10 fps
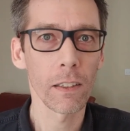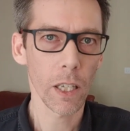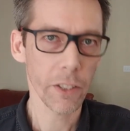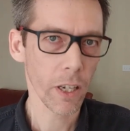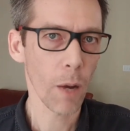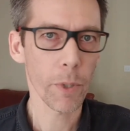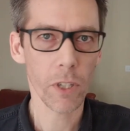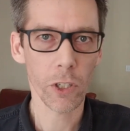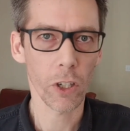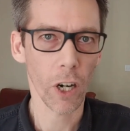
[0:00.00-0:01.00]
It's a
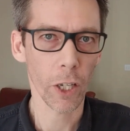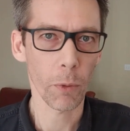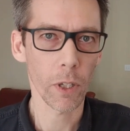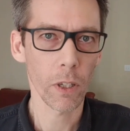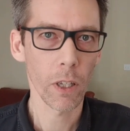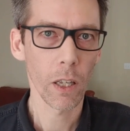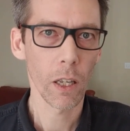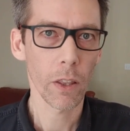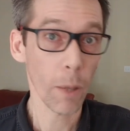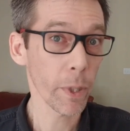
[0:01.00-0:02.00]
composition argument,
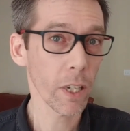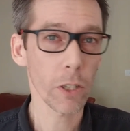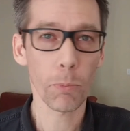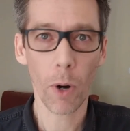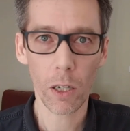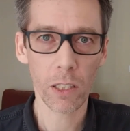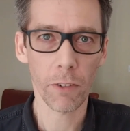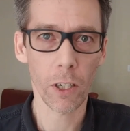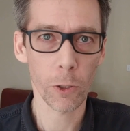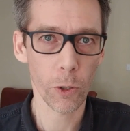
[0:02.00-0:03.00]
that because parts of
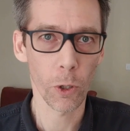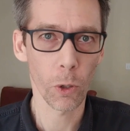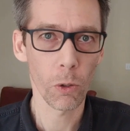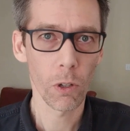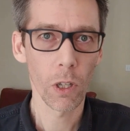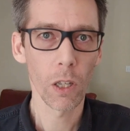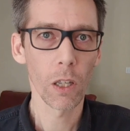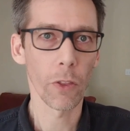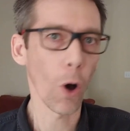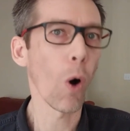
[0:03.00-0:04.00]
it are true,
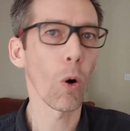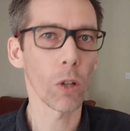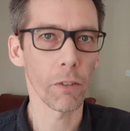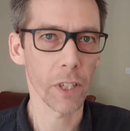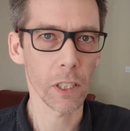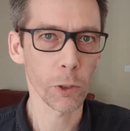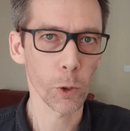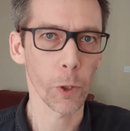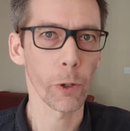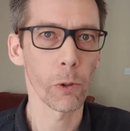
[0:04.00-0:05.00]
the whole of it is
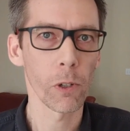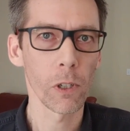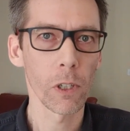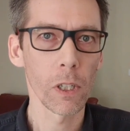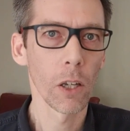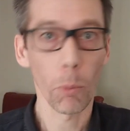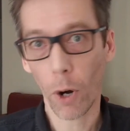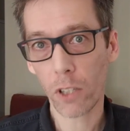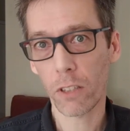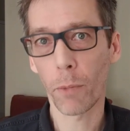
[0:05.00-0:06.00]
true.
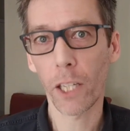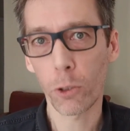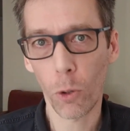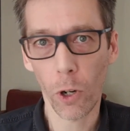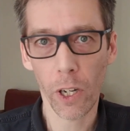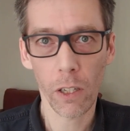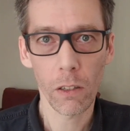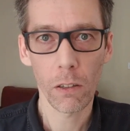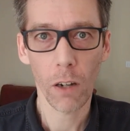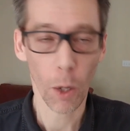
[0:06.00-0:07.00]
Parts of my story
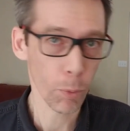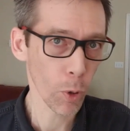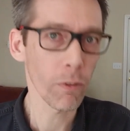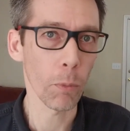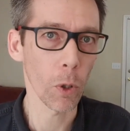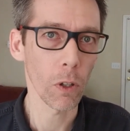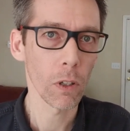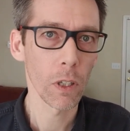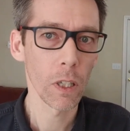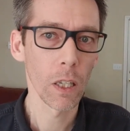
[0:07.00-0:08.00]
are provable.
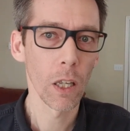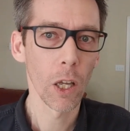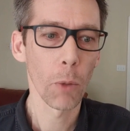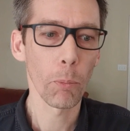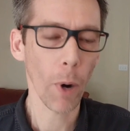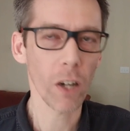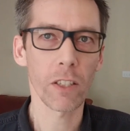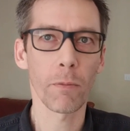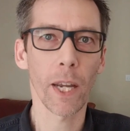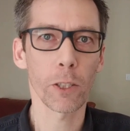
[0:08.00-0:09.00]

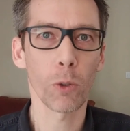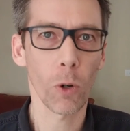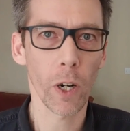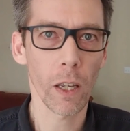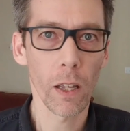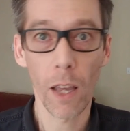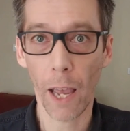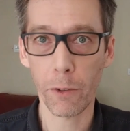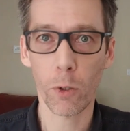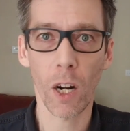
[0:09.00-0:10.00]
Parts of my story
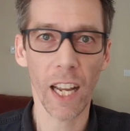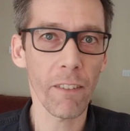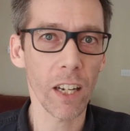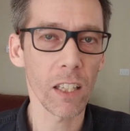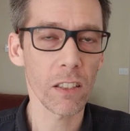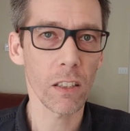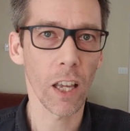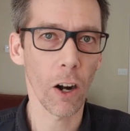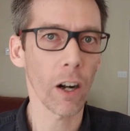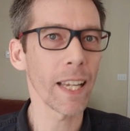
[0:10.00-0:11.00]
have strong evidence
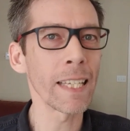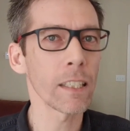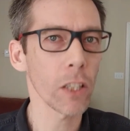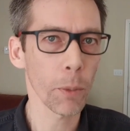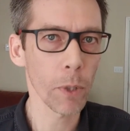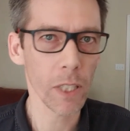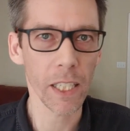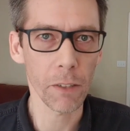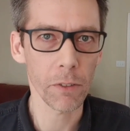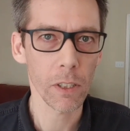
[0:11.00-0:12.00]
and are easily
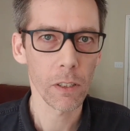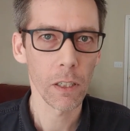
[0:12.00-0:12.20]
believed.